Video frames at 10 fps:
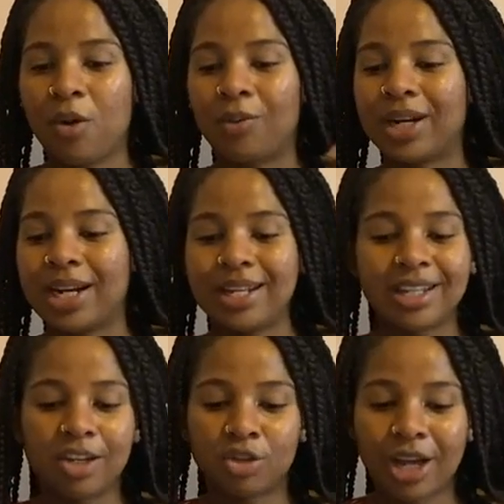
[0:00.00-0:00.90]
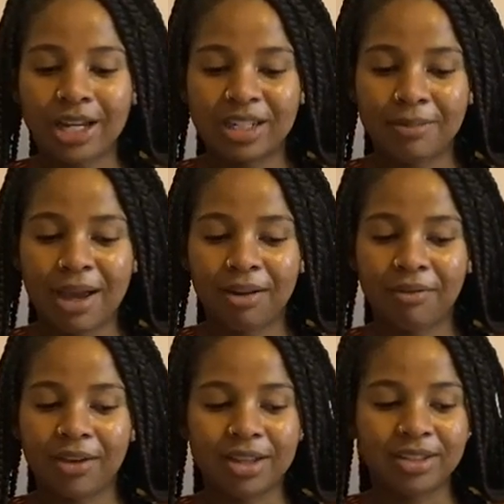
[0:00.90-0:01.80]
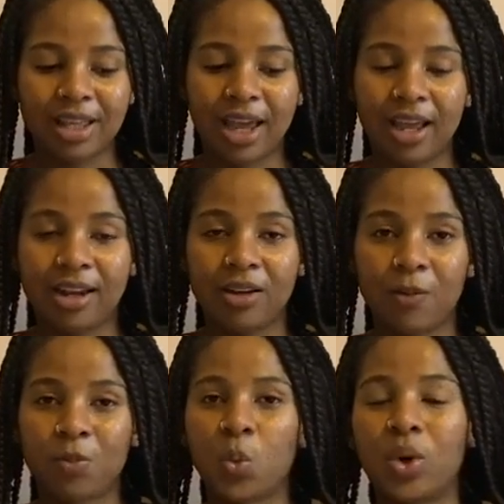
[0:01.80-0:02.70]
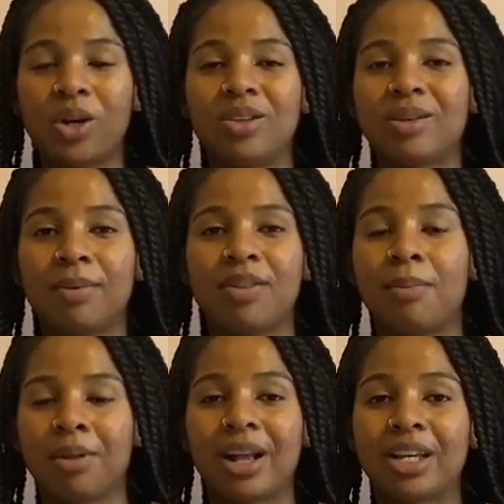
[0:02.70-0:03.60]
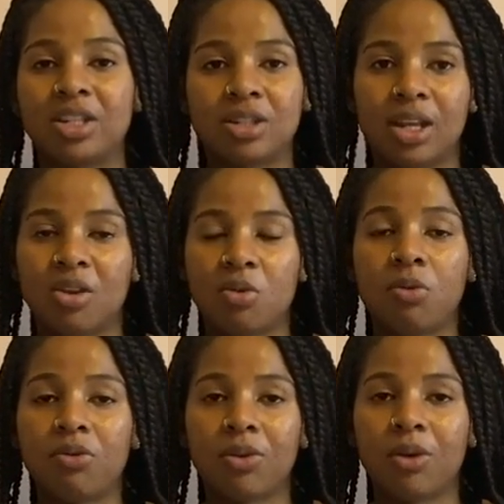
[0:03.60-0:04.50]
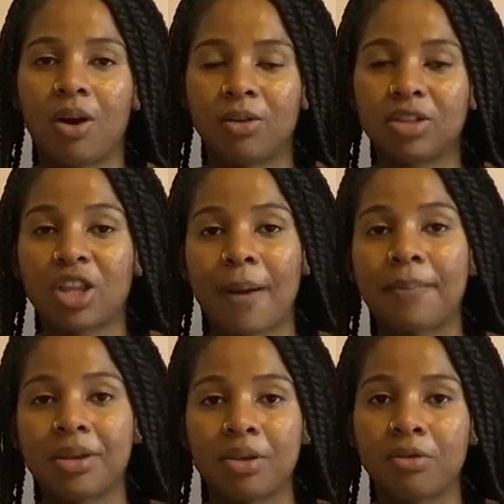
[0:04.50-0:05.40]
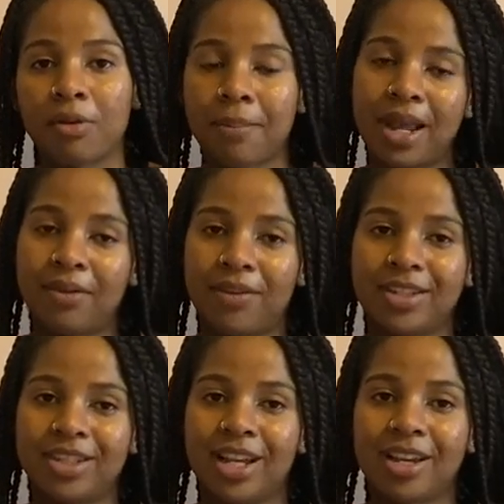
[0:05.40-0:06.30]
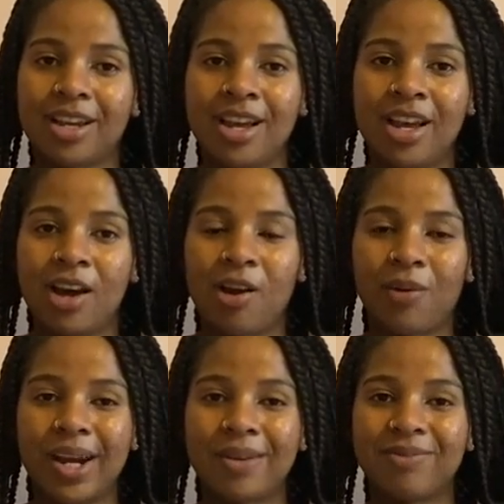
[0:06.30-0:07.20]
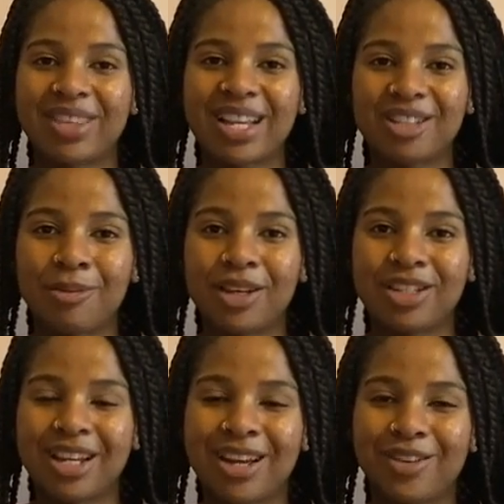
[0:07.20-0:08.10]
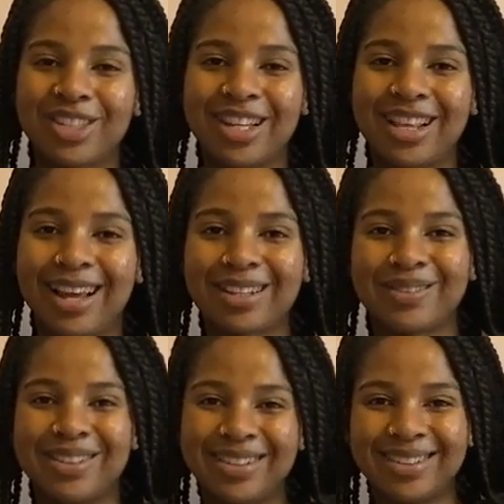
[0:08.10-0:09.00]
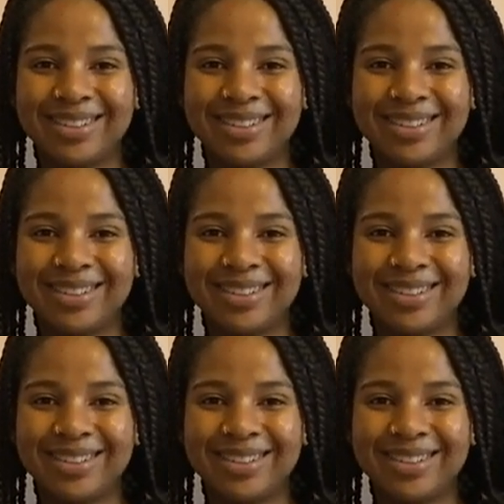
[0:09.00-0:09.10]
what it is that you're trying to manifest, and what are some of the blockages that you feel are stopping you from manifesting. All right. Thanks so much, and I will see you in the next one.